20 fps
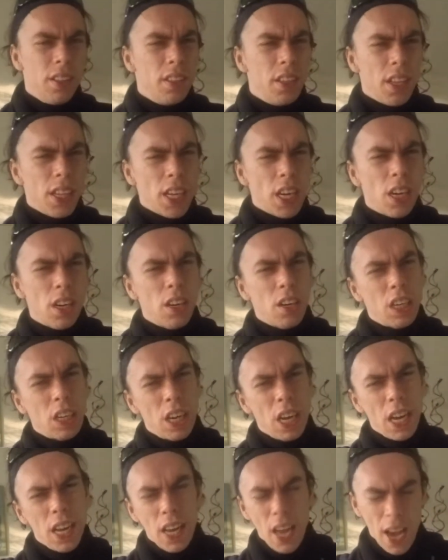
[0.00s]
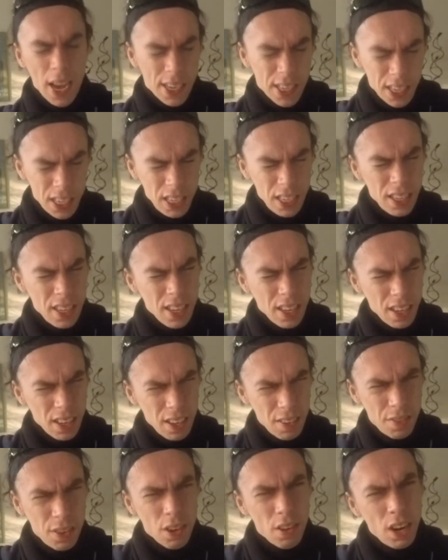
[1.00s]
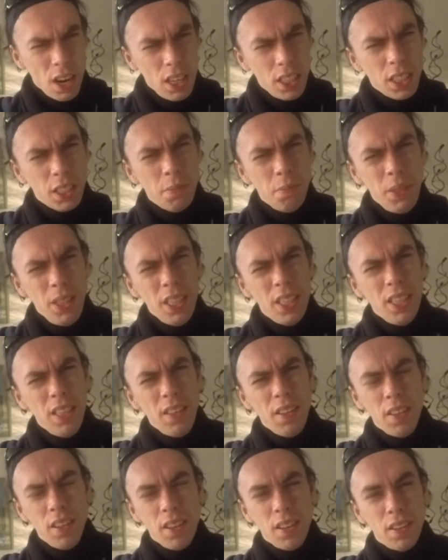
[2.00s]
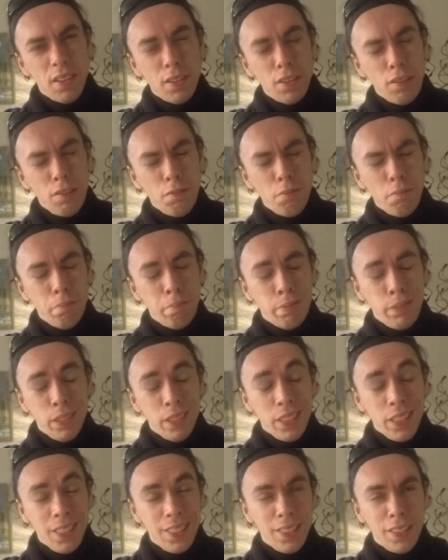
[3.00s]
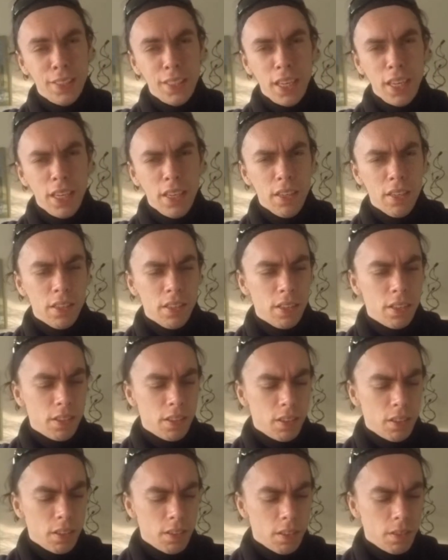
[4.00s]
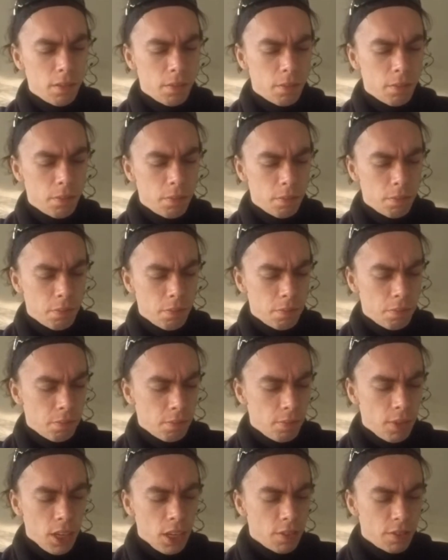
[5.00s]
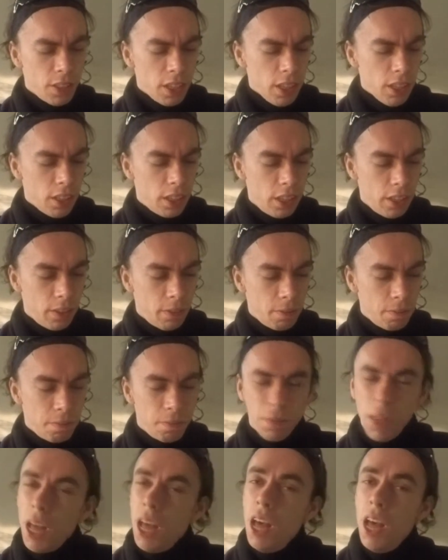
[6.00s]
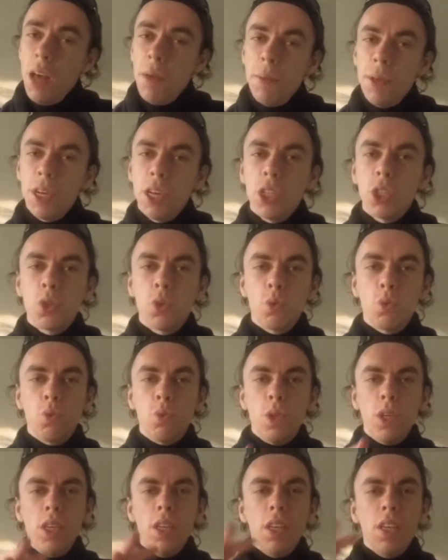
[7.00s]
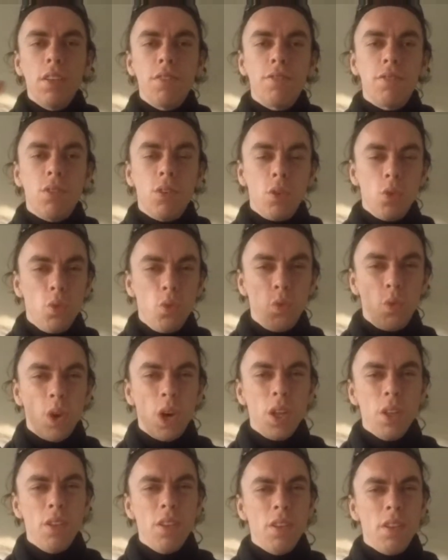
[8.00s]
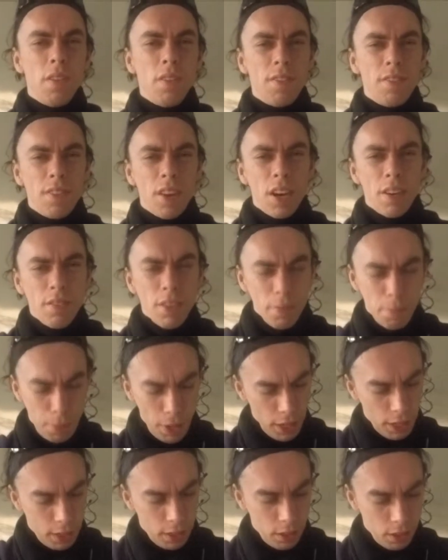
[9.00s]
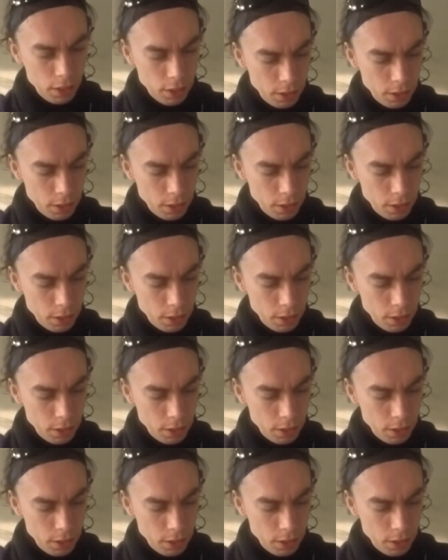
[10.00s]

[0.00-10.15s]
that are actually, if you ask me, pretty insane way of thinking. Because we live on one very big